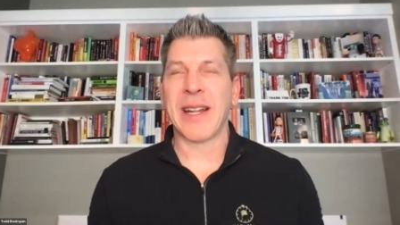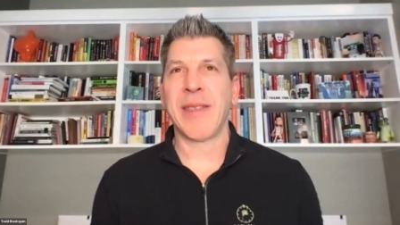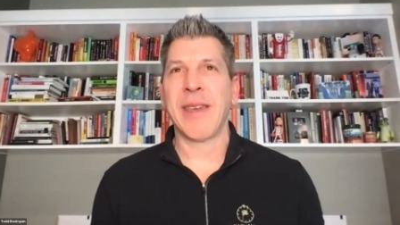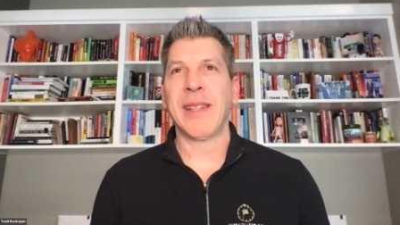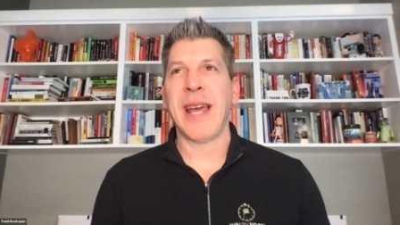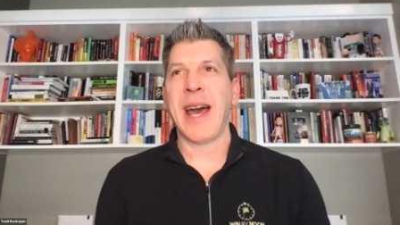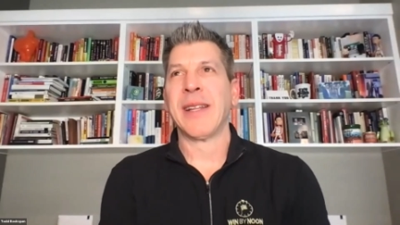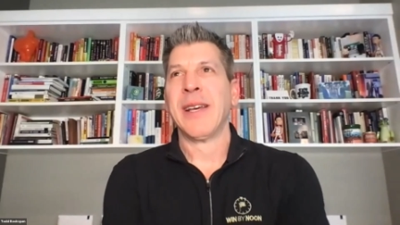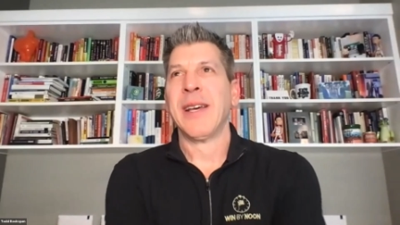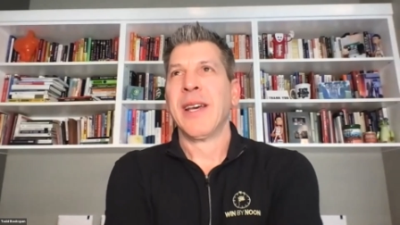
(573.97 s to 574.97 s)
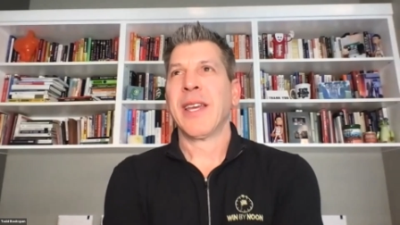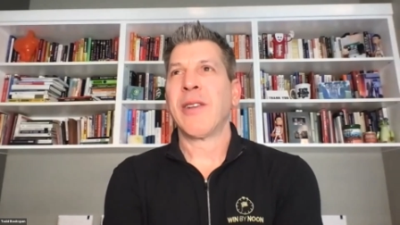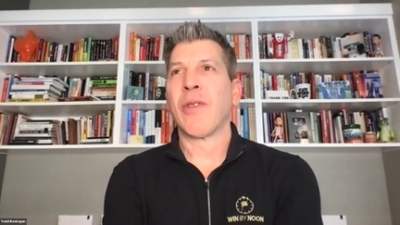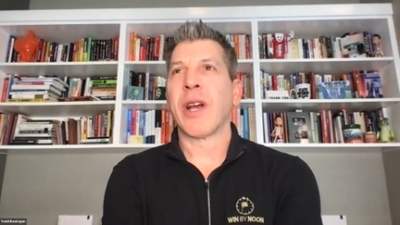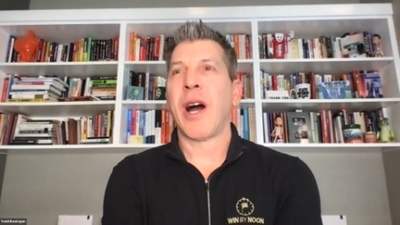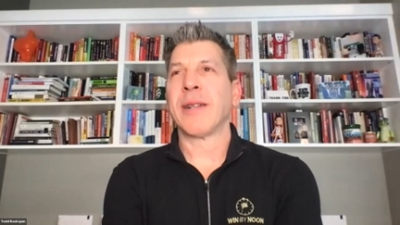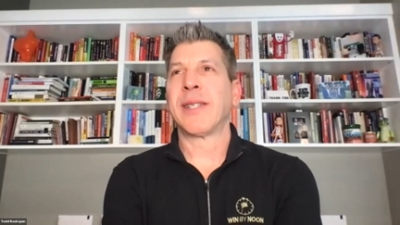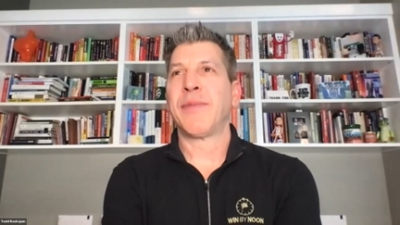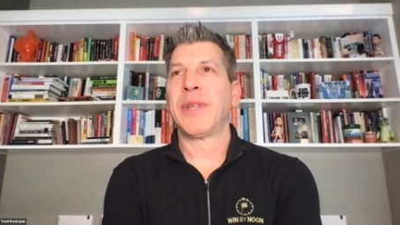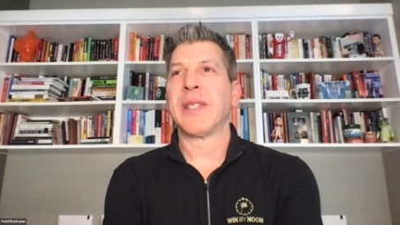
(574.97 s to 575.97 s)
And I think that, you know, the
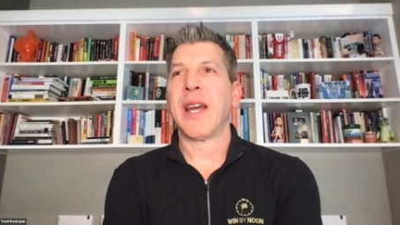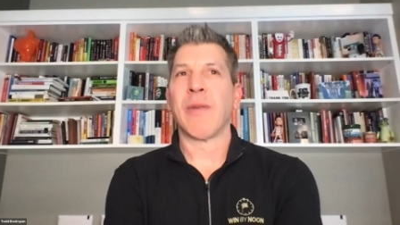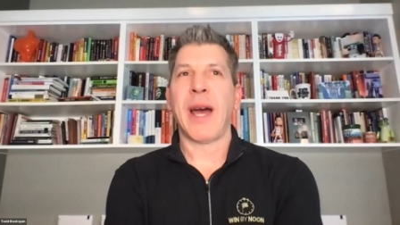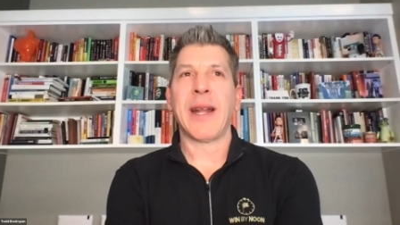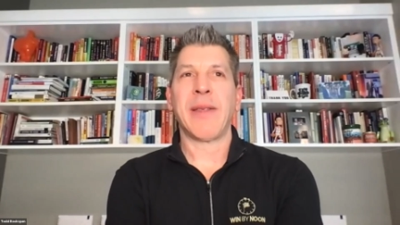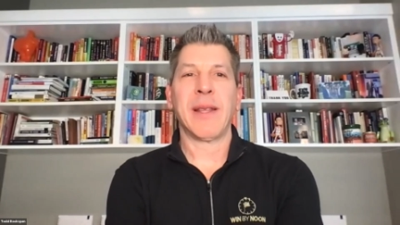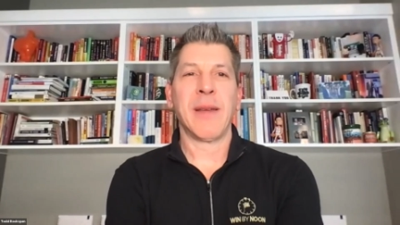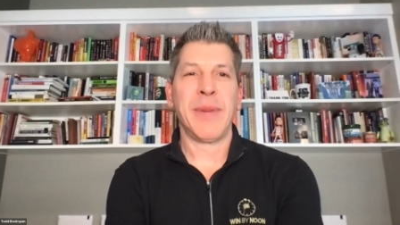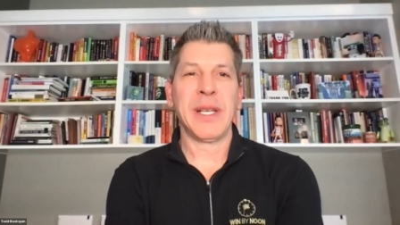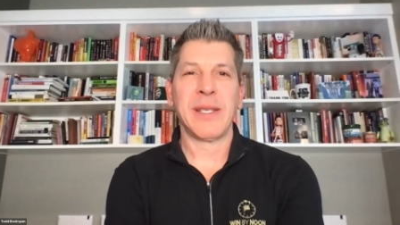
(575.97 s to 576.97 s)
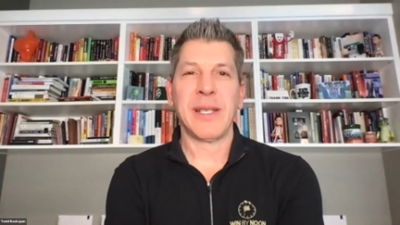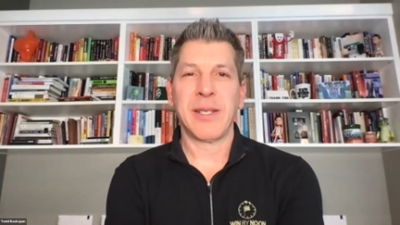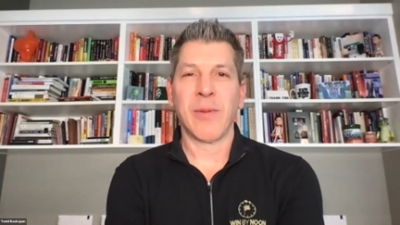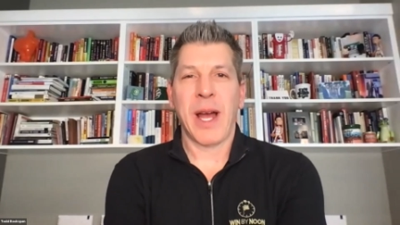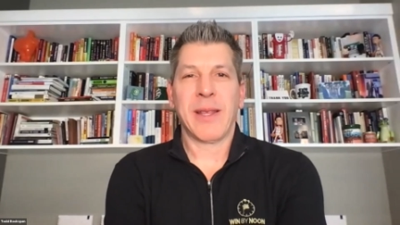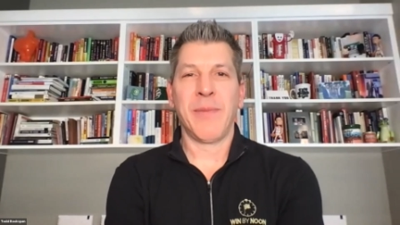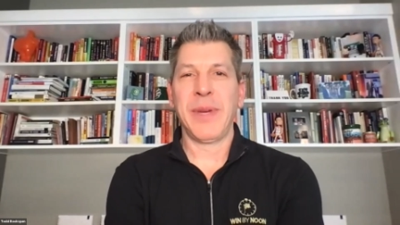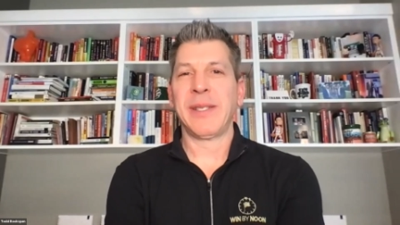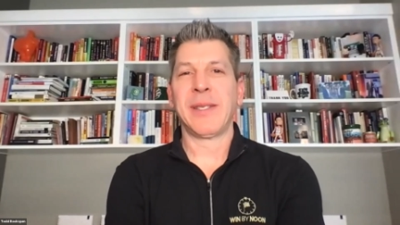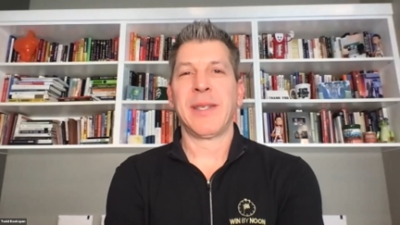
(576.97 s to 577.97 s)
concept is there, right? I think the business, you're right. The
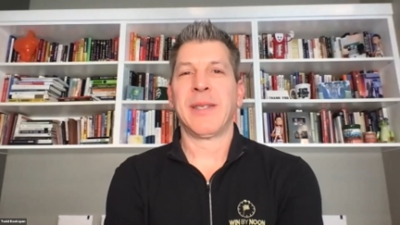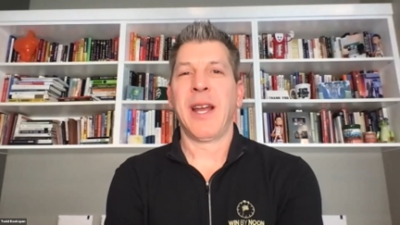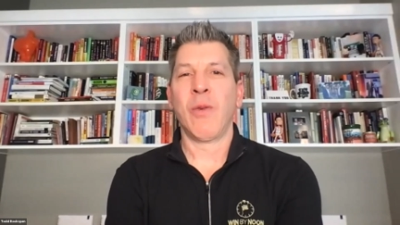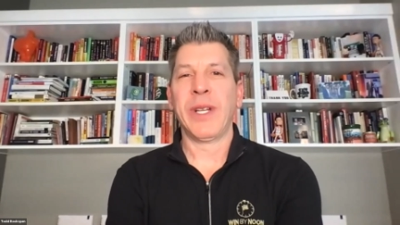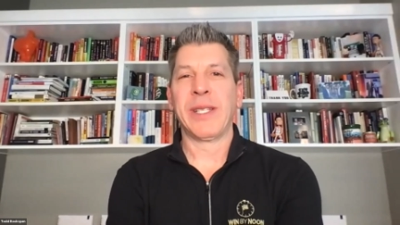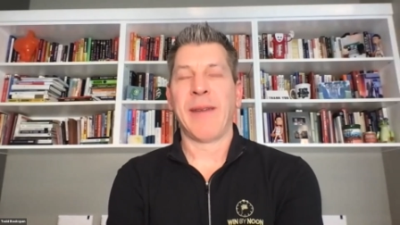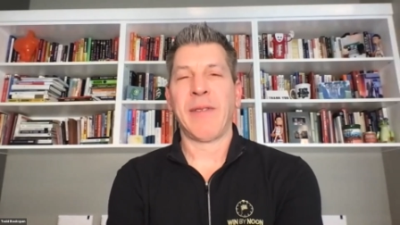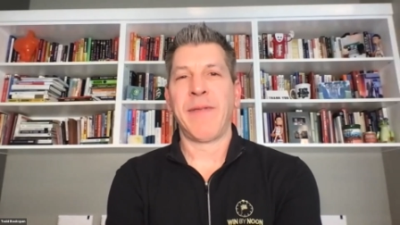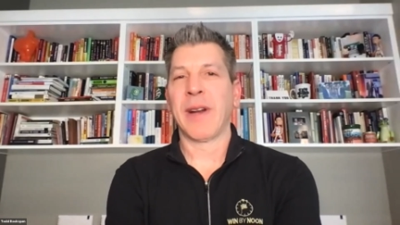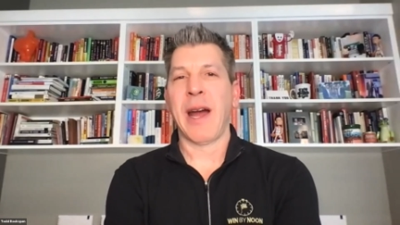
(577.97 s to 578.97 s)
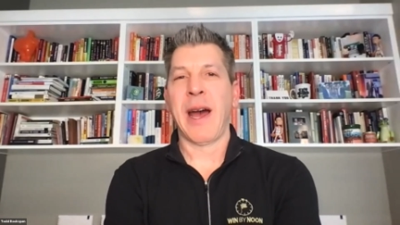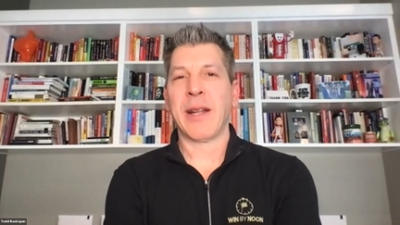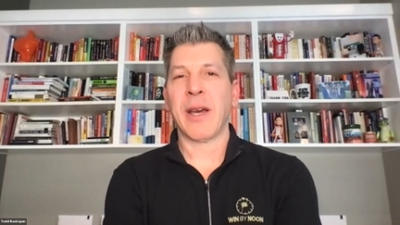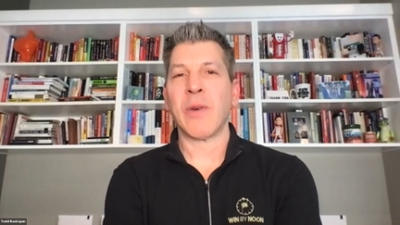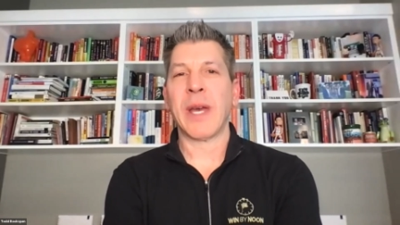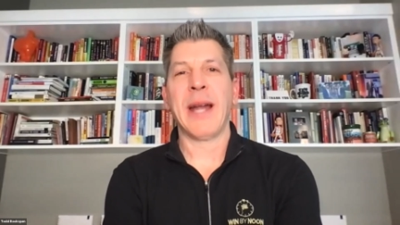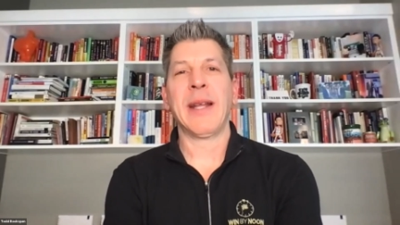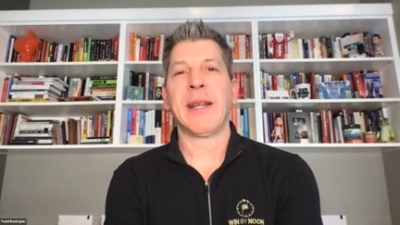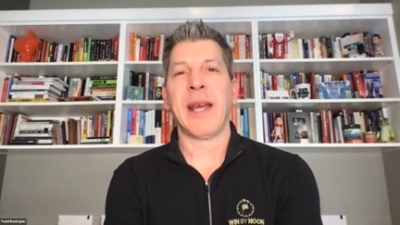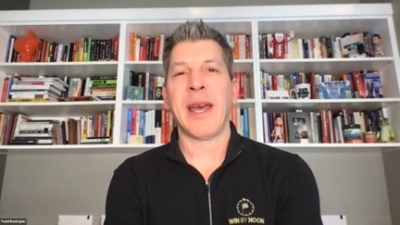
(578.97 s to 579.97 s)
business is there. We just have to figure out how to go get
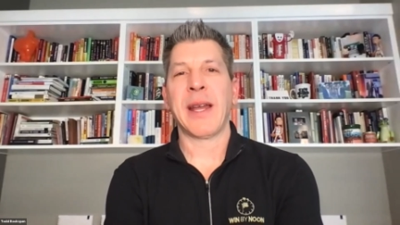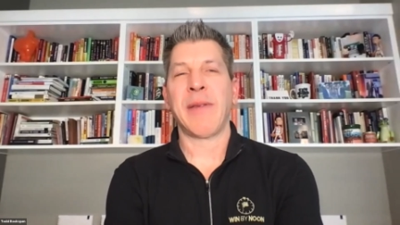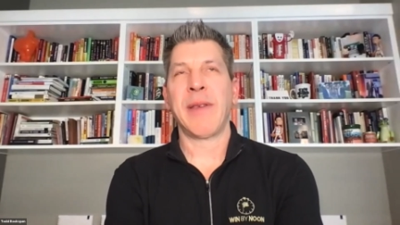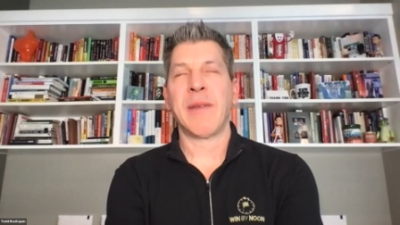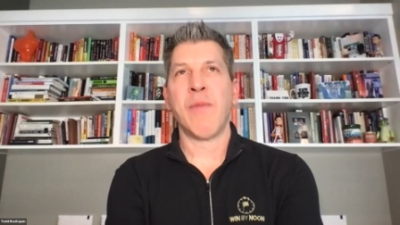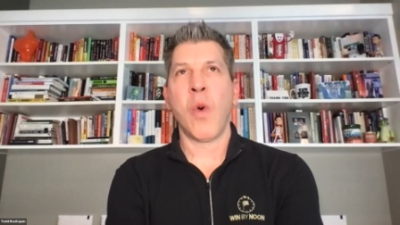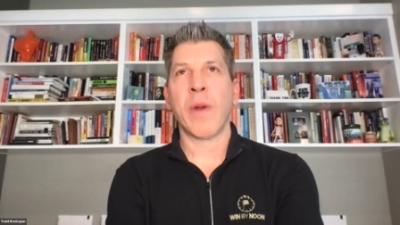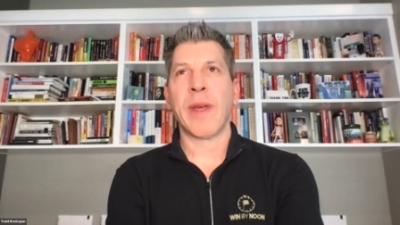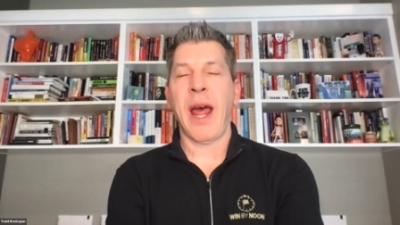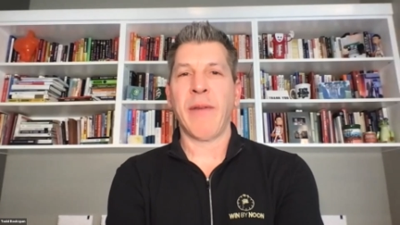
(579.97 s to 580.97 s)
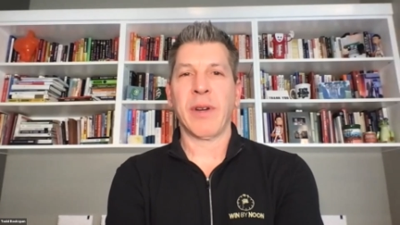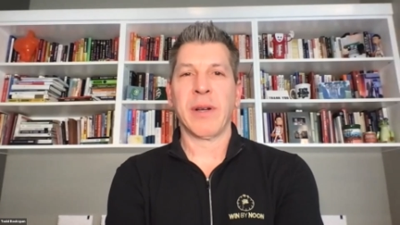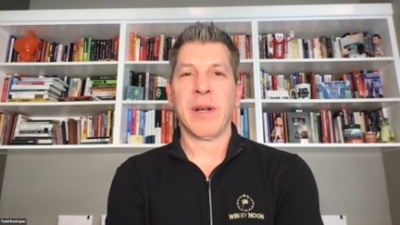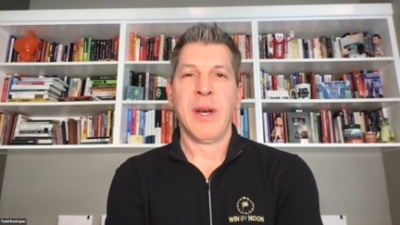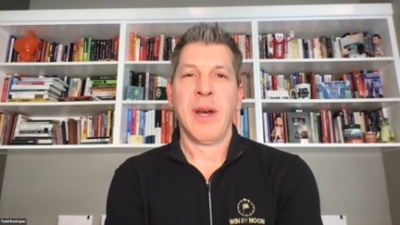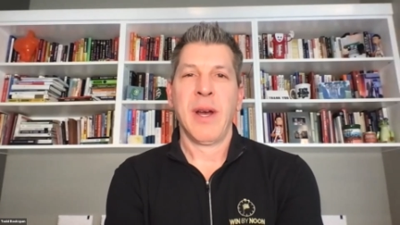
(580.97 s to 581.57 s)
it. And I think more than ever,